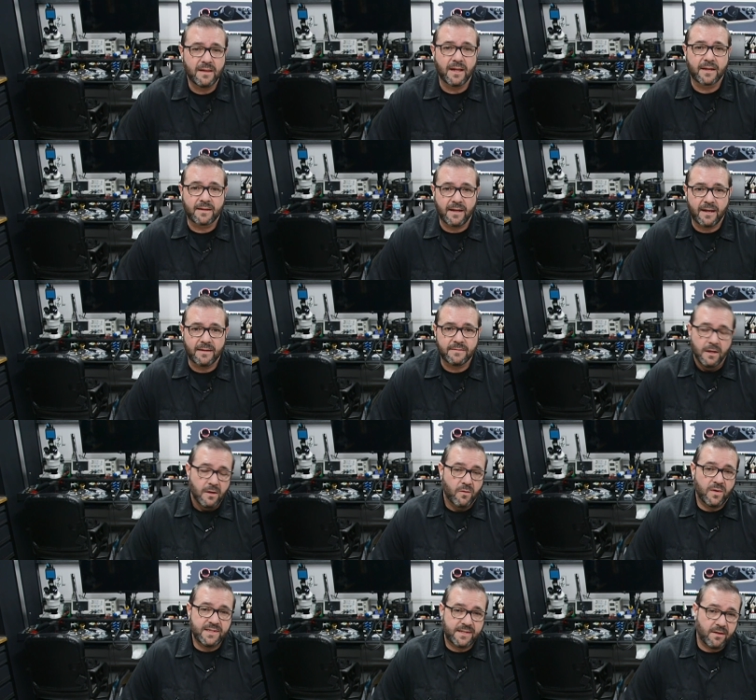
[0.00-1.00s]
like that.
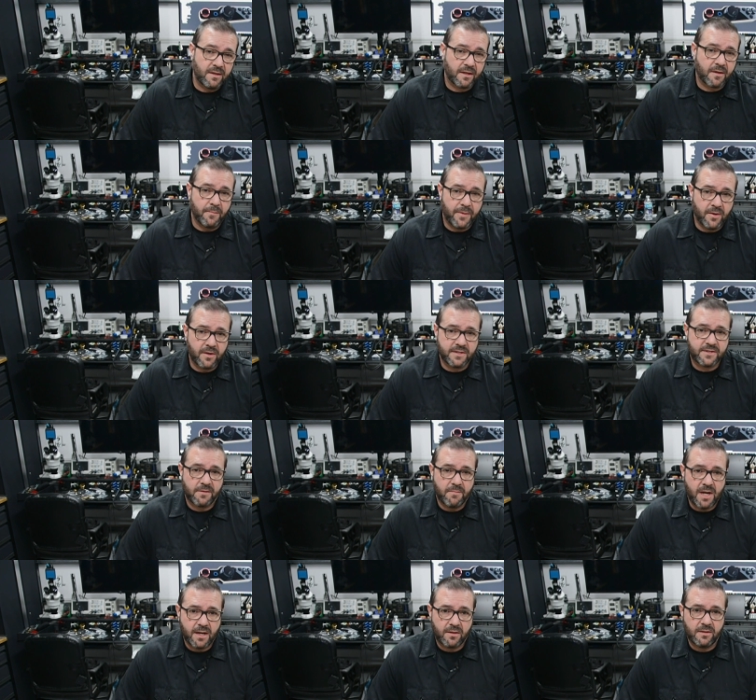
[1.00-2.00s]
Once all the components are
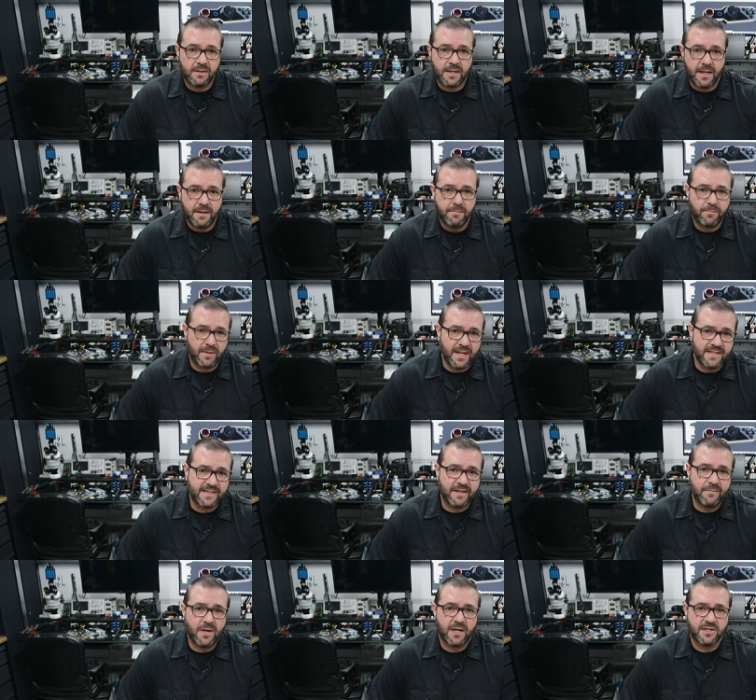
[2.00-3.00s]
modeled, I place
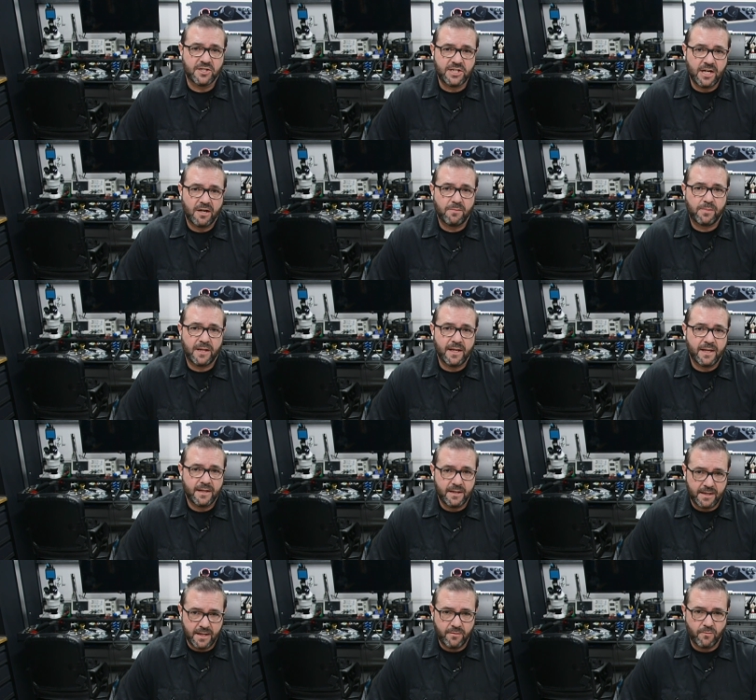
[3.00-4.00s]
them on a shared plane
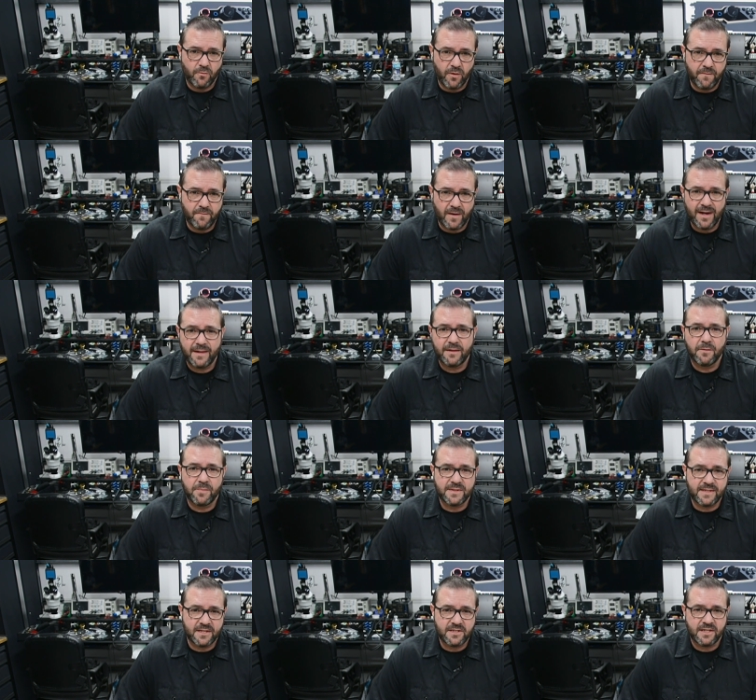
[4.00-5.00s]
and then refine their
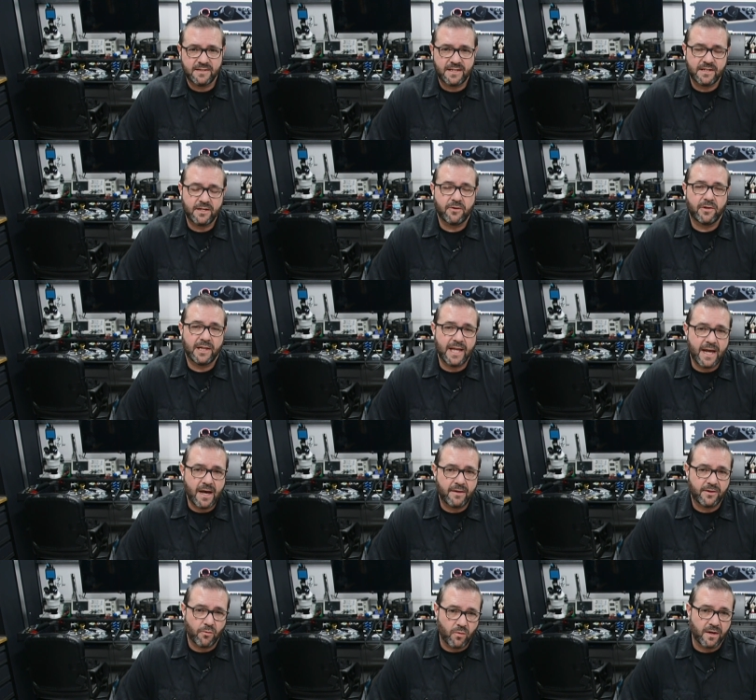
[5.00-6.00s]
positions into a
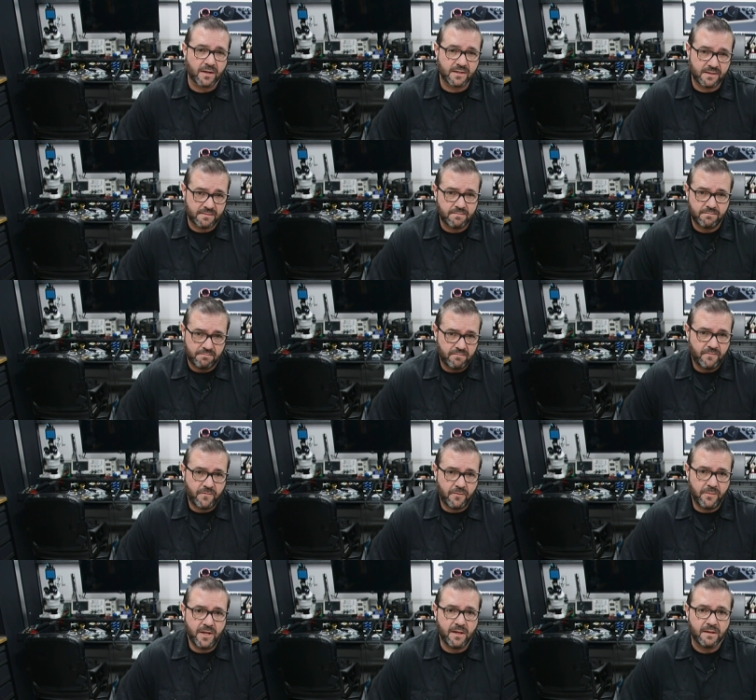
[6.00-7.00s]
layout that works
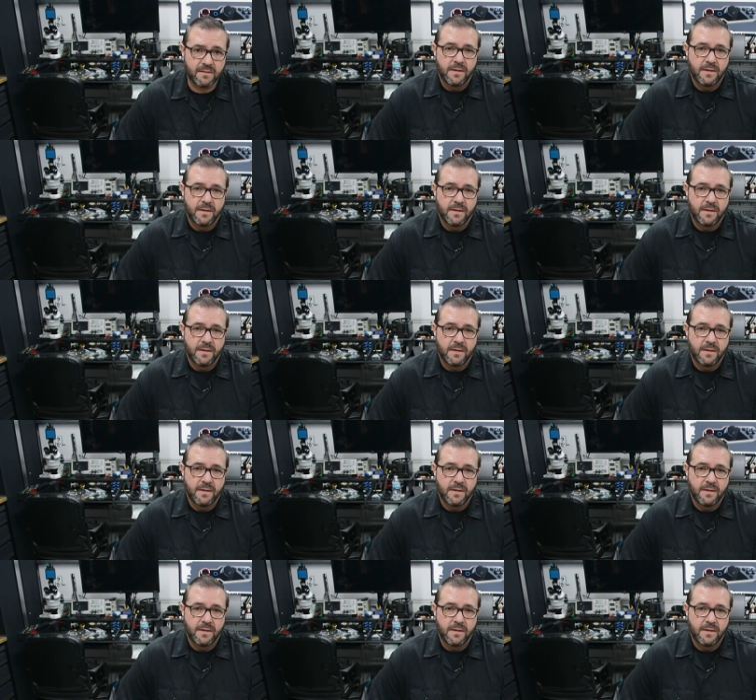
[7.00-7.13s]
for me.